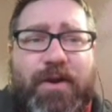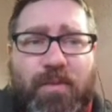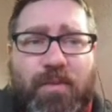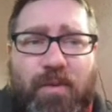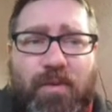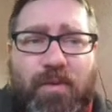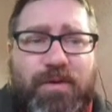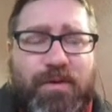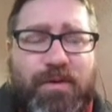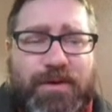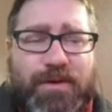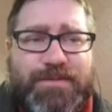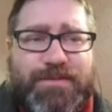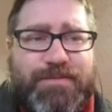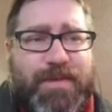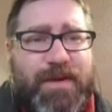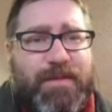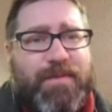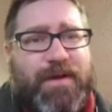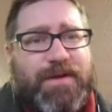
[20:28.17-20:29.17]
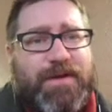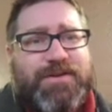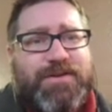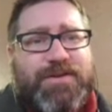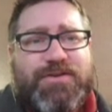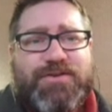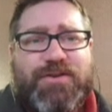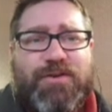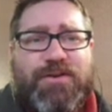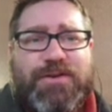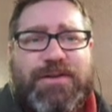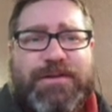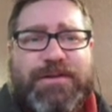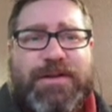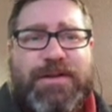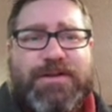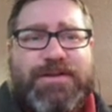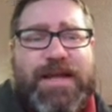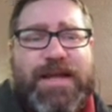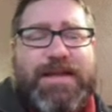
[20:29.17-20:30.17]
Warlords, be budget. So there's
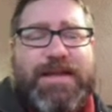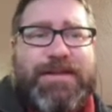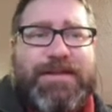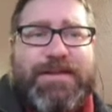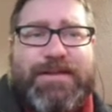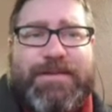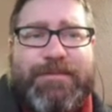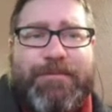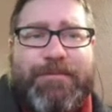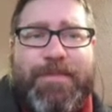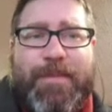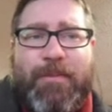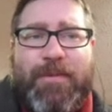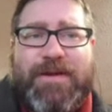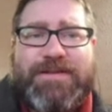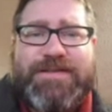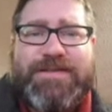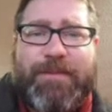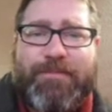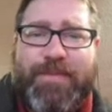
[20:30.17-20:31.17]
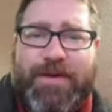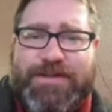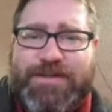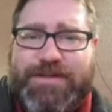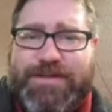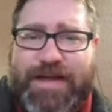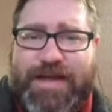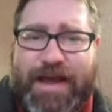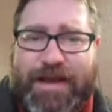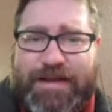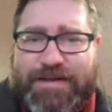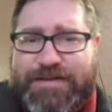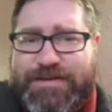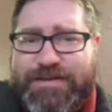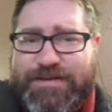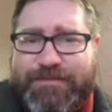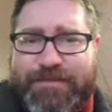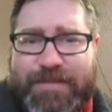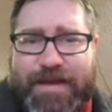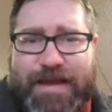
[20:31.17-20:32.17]
when I say budget
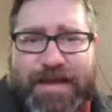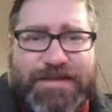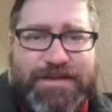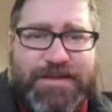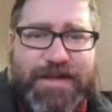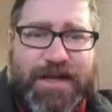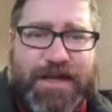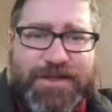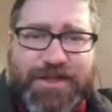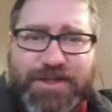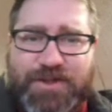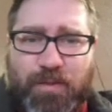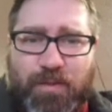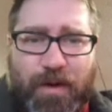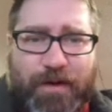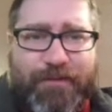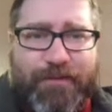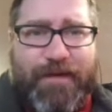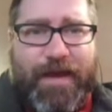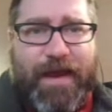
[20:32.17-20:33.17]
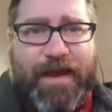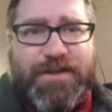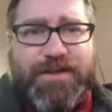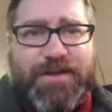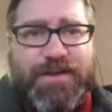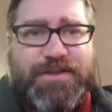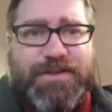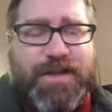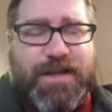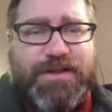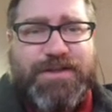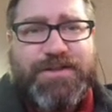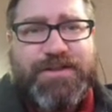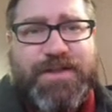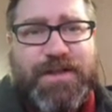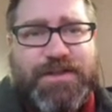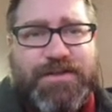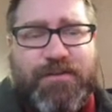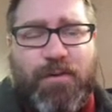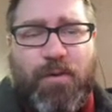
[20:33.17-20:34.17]
decks, it's not just one faction. It's not just
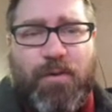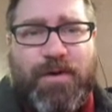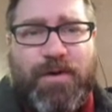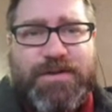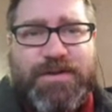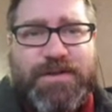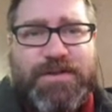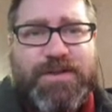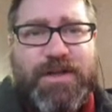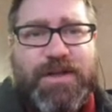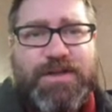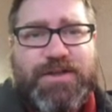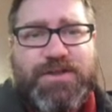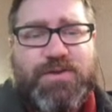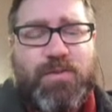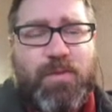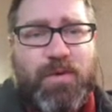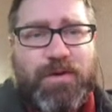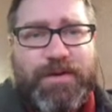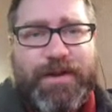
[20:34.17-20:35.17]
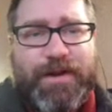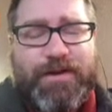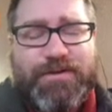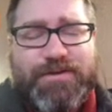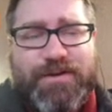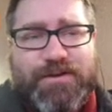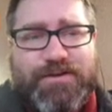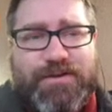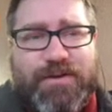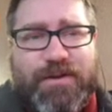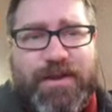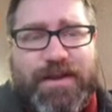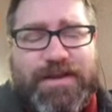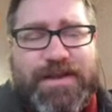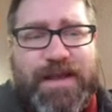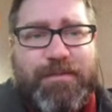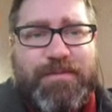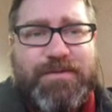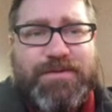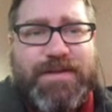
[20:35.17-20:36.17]
Sons of Horus. It's not just World Leaders. Those are the
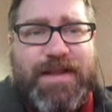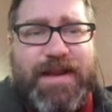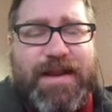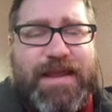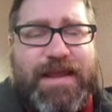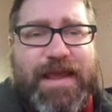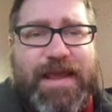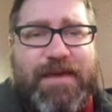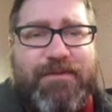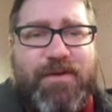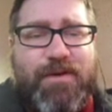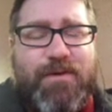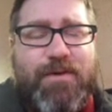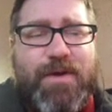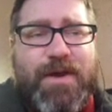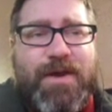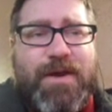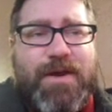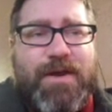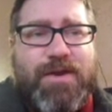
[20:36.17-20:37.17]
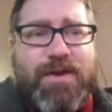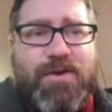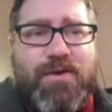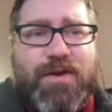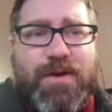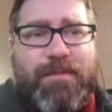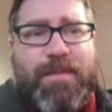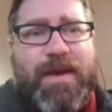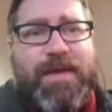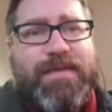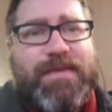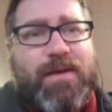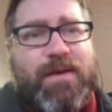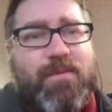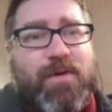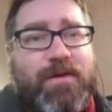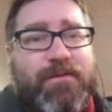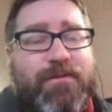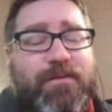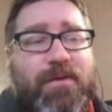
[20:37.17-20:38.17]
examples that I gave you. You can make that
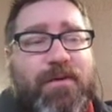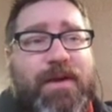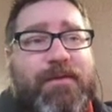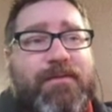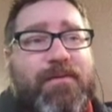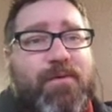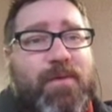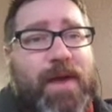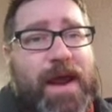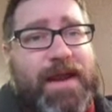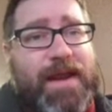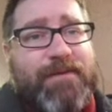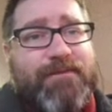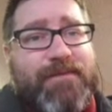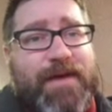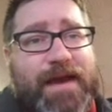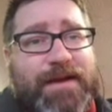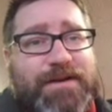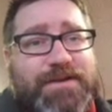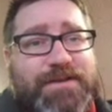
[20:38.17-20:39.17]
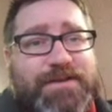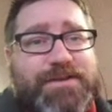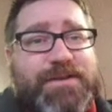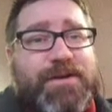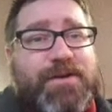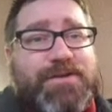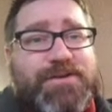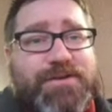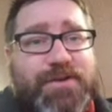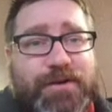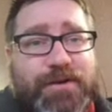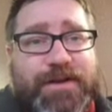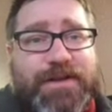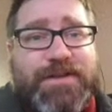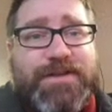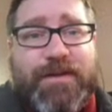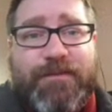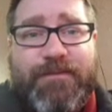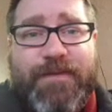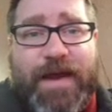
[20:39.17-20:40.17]
work for a variety of factions. There are certainly
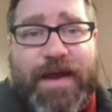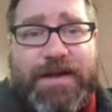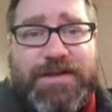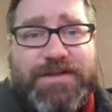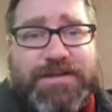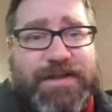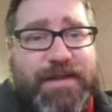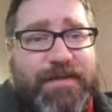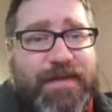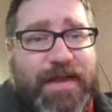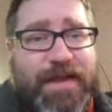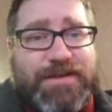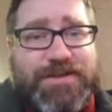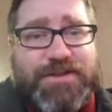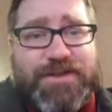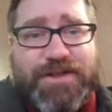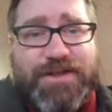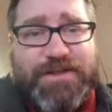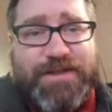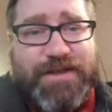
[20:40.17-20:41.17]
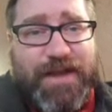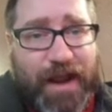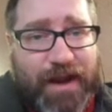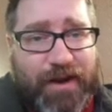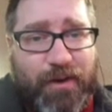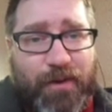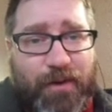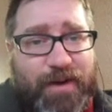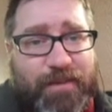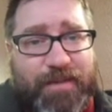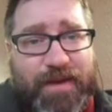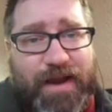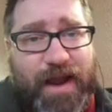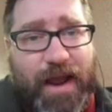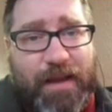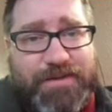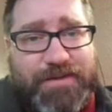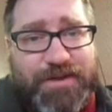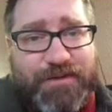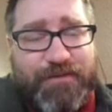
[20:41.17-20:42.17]
some factions that's just not going to be an
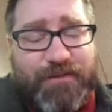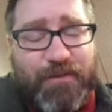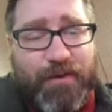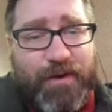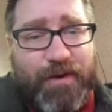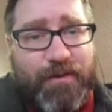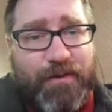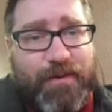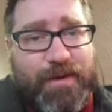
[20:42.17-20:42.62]
option for you.